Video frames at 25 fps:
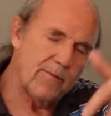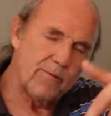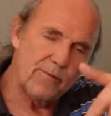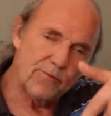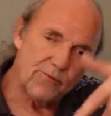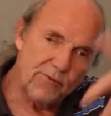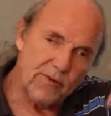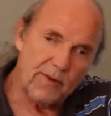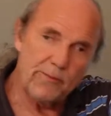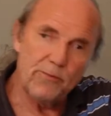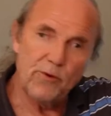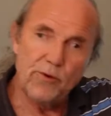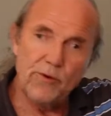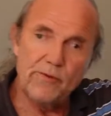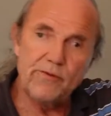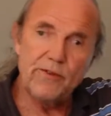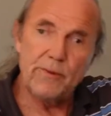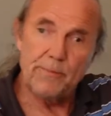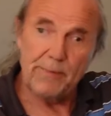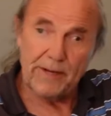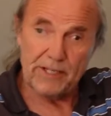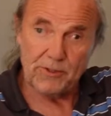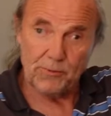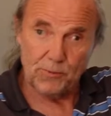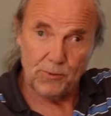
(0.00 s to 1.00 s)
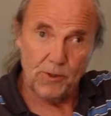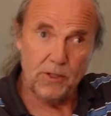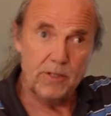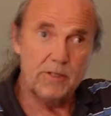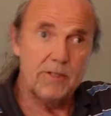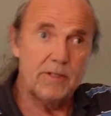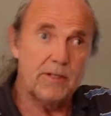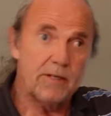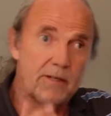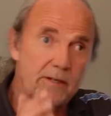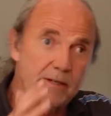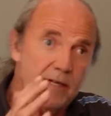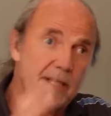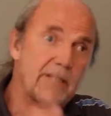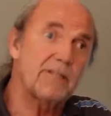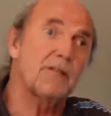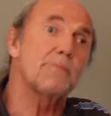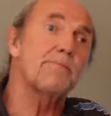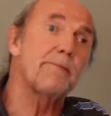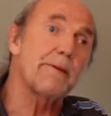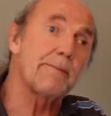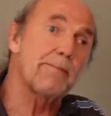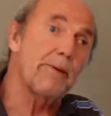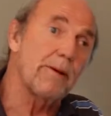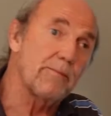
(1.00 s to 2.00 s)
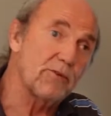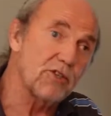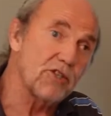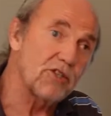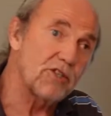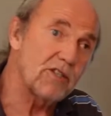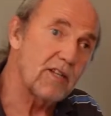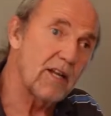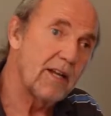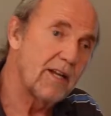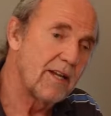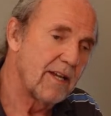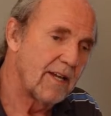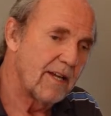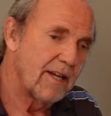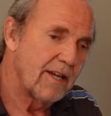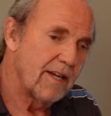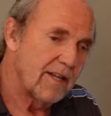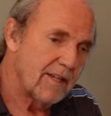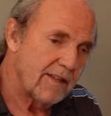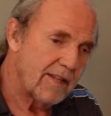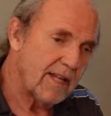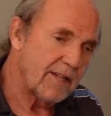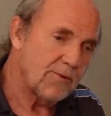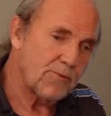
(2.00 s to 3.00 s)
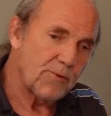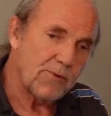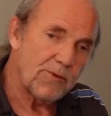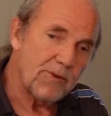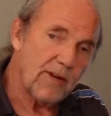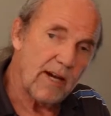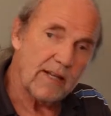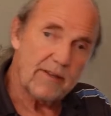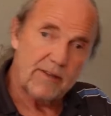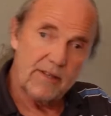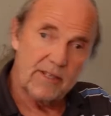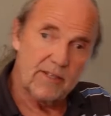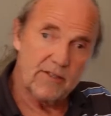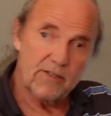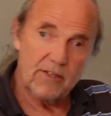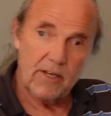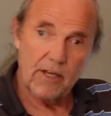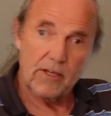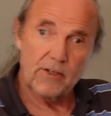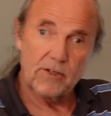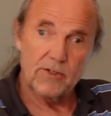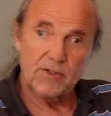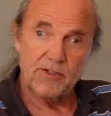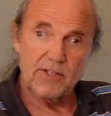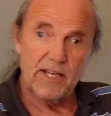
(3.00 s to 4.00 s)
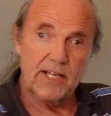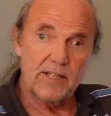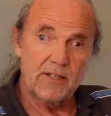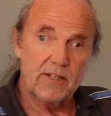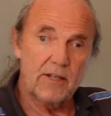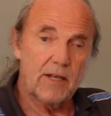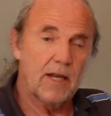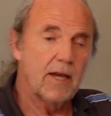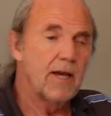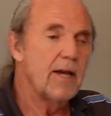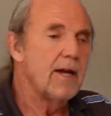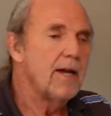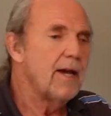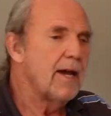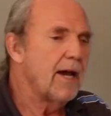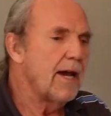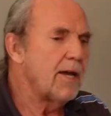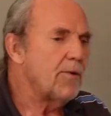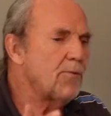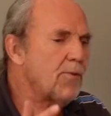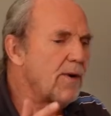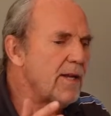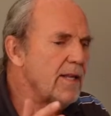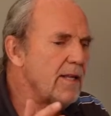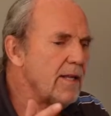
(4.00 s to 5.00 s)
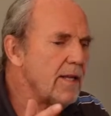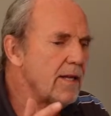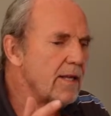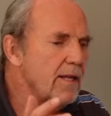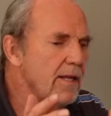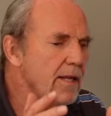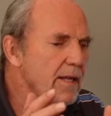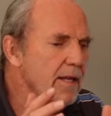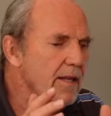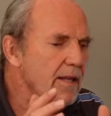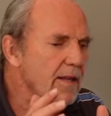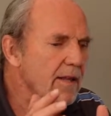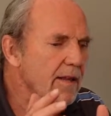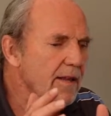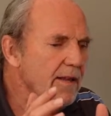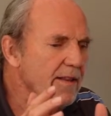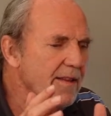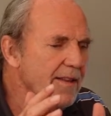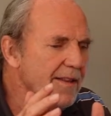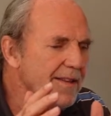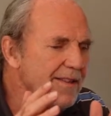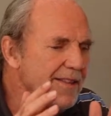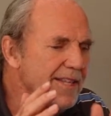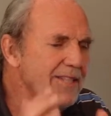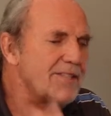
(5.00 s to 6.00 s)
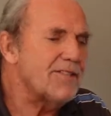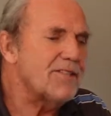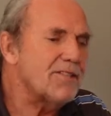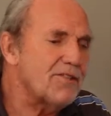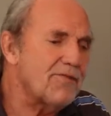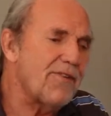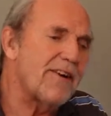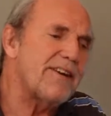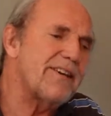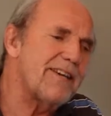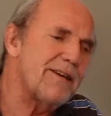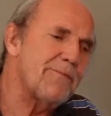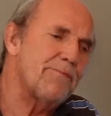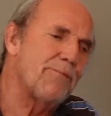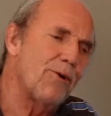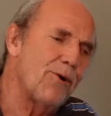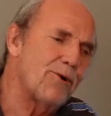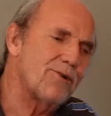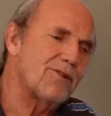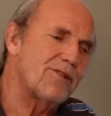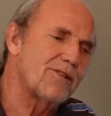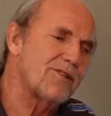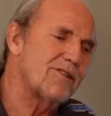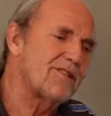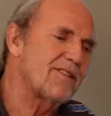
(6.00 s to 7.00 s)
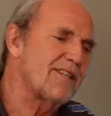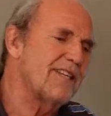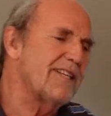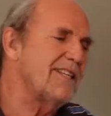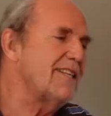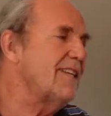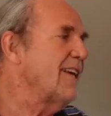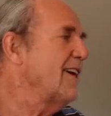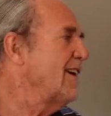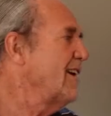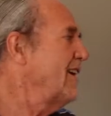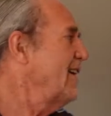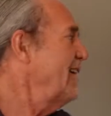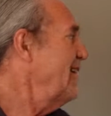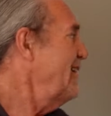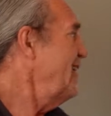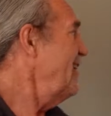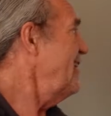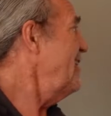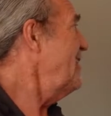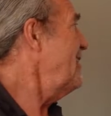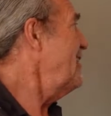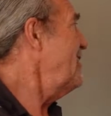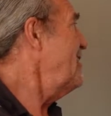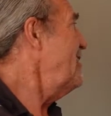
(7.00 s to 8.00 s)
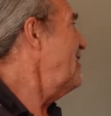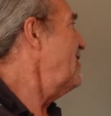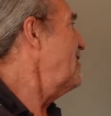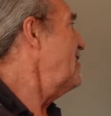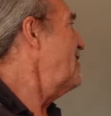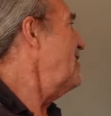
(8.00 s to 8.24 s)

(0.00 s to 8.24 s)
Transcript: remove the password, let it be published, then we write this consent. And when this is very important in